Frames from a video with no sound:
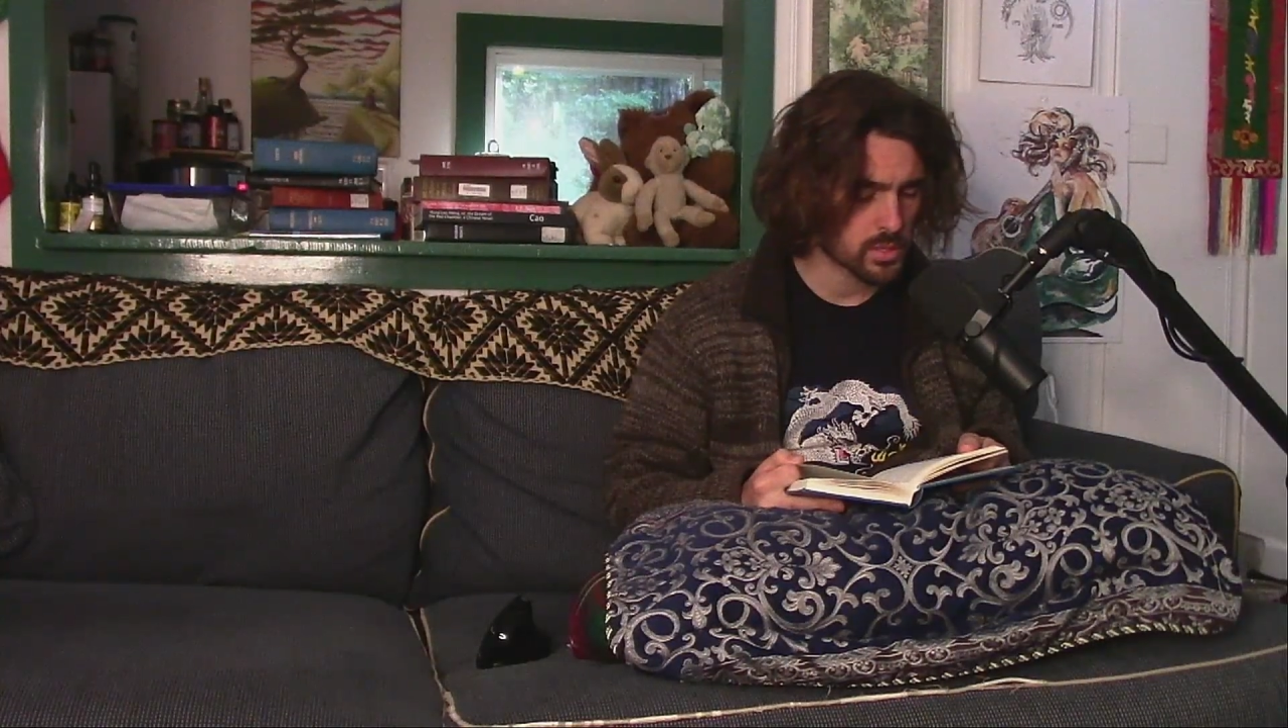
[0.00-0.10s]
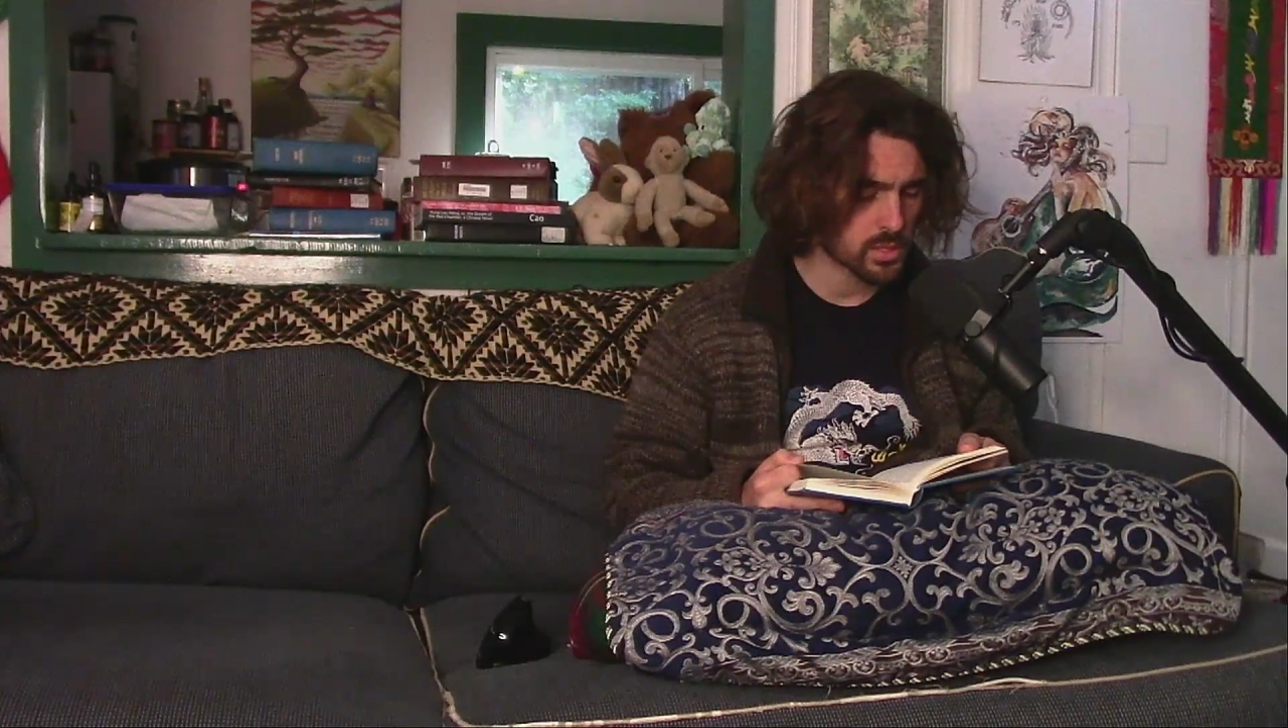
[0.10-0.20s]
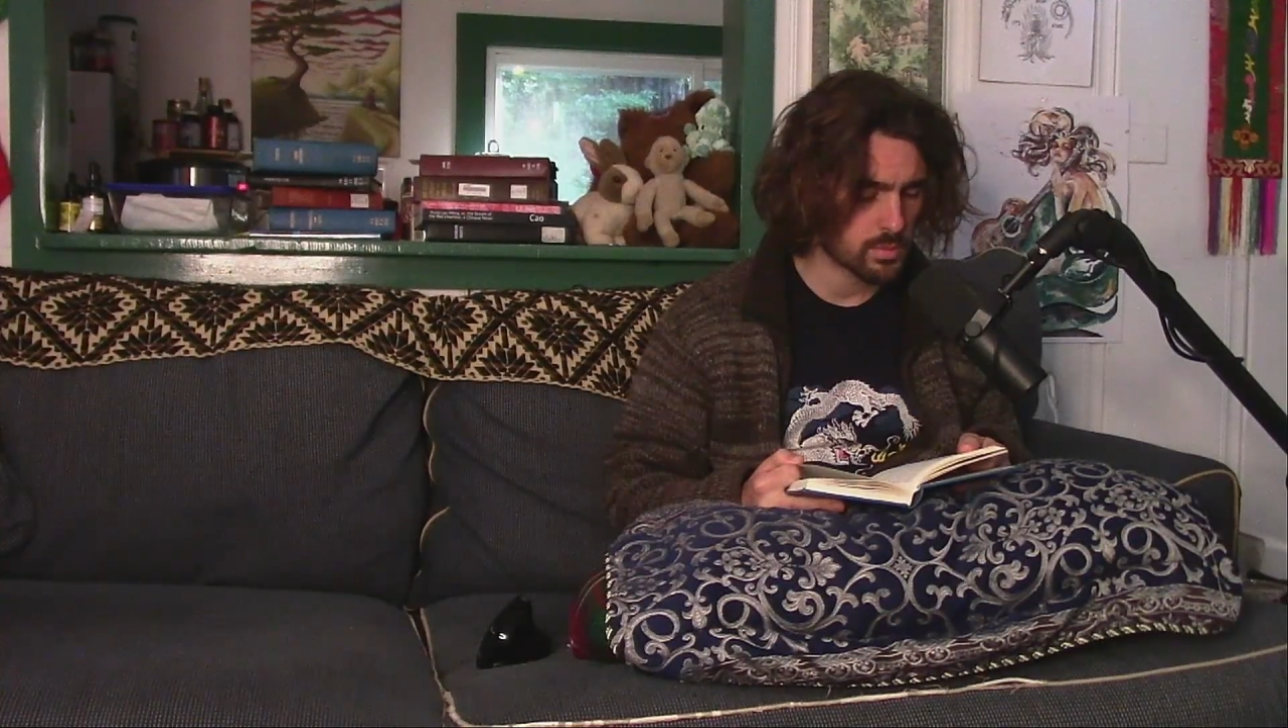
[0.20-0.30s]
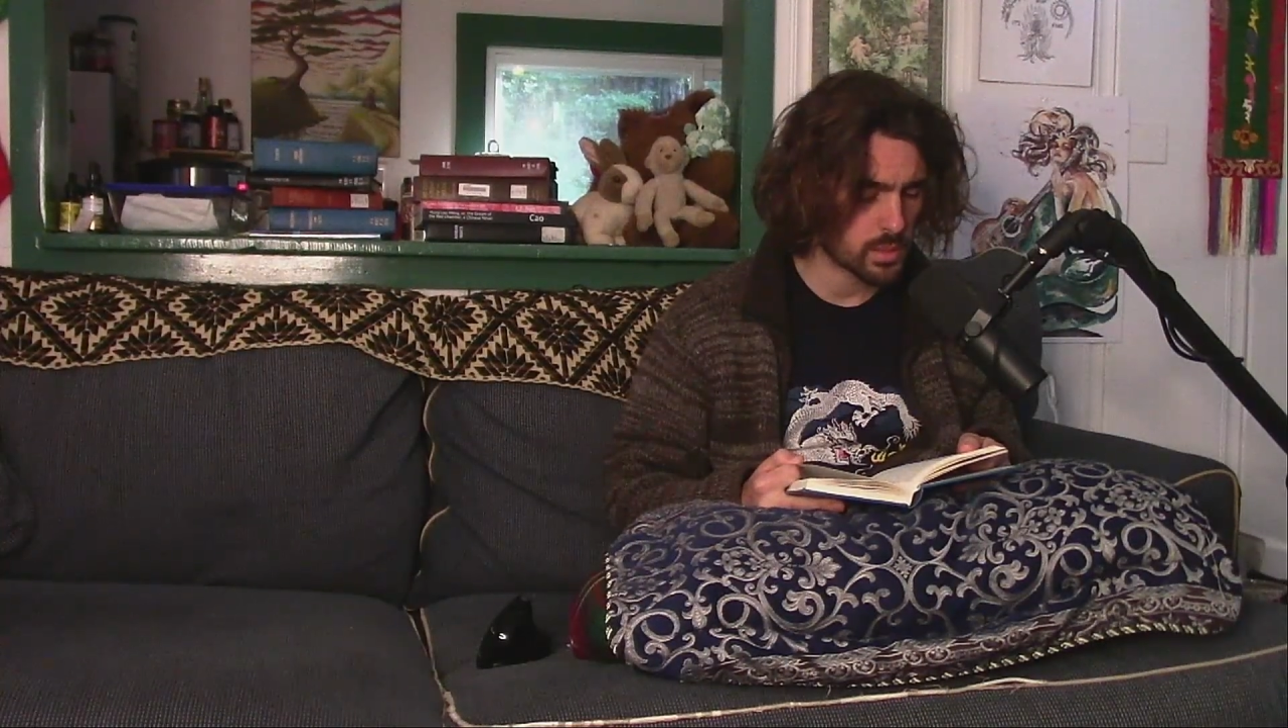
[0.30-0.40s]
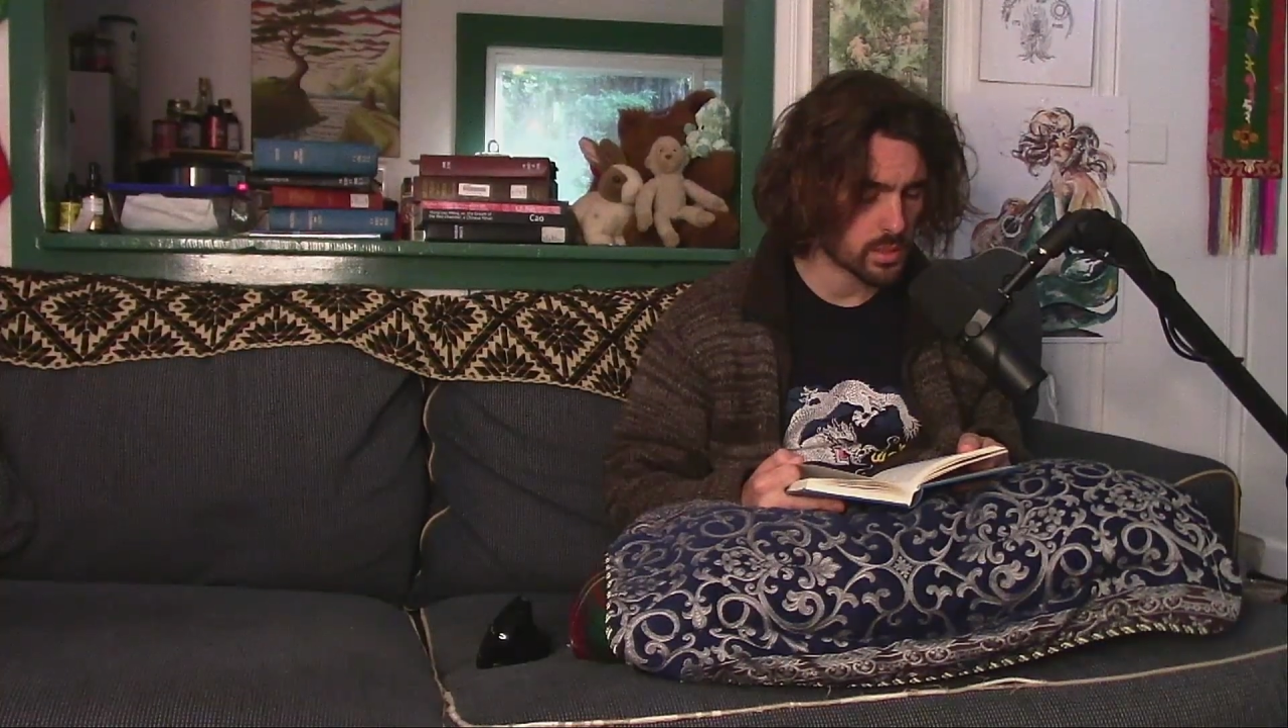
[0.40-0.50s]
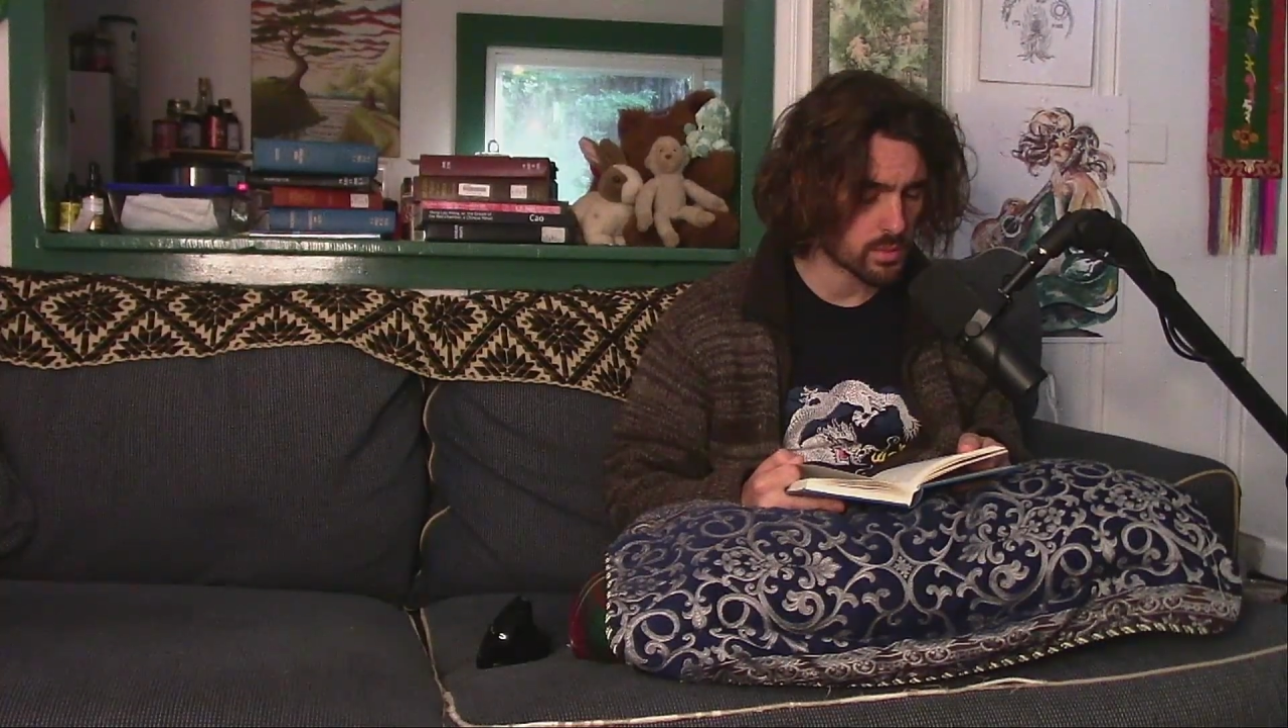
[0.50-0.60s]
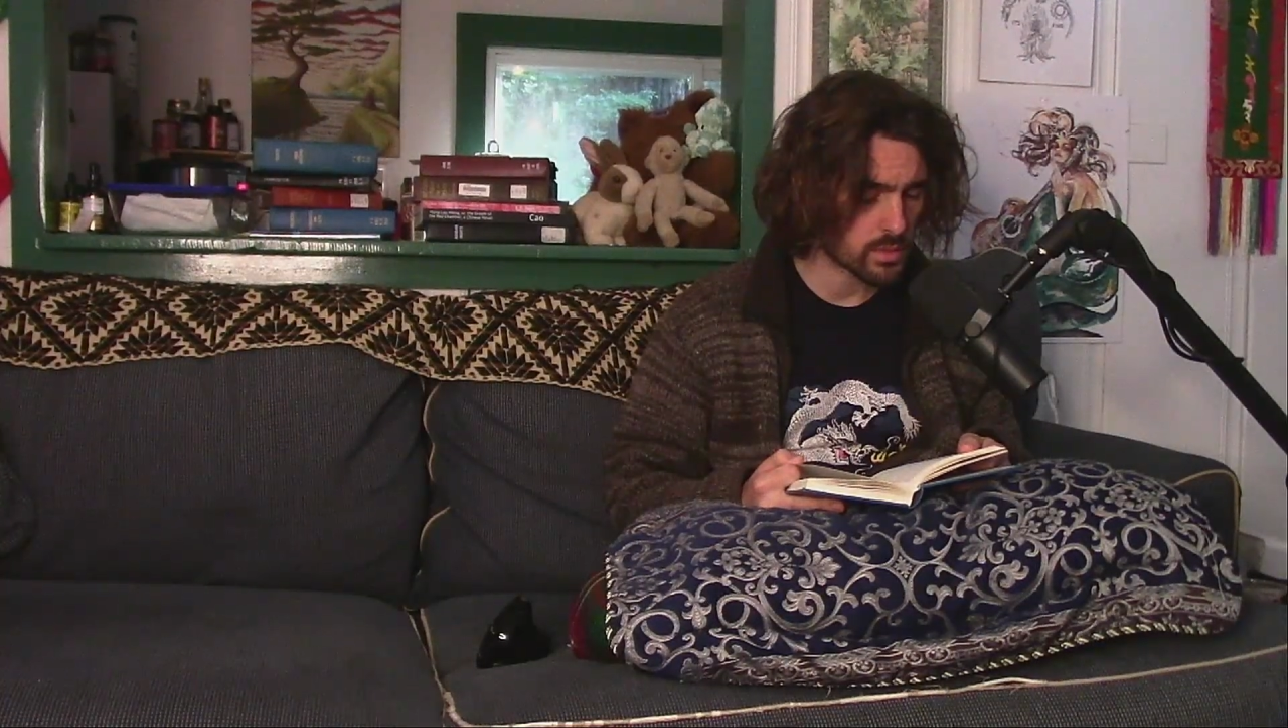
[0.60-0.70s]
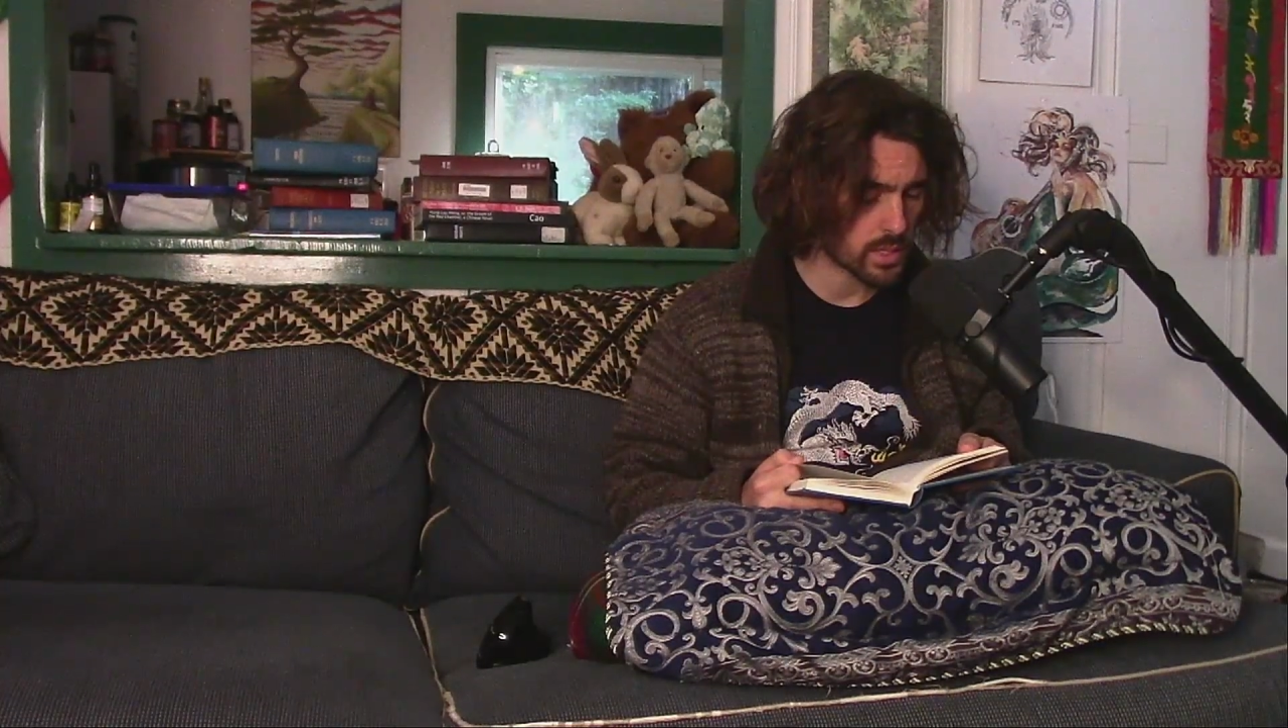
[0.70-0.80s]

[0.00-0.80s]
speak of the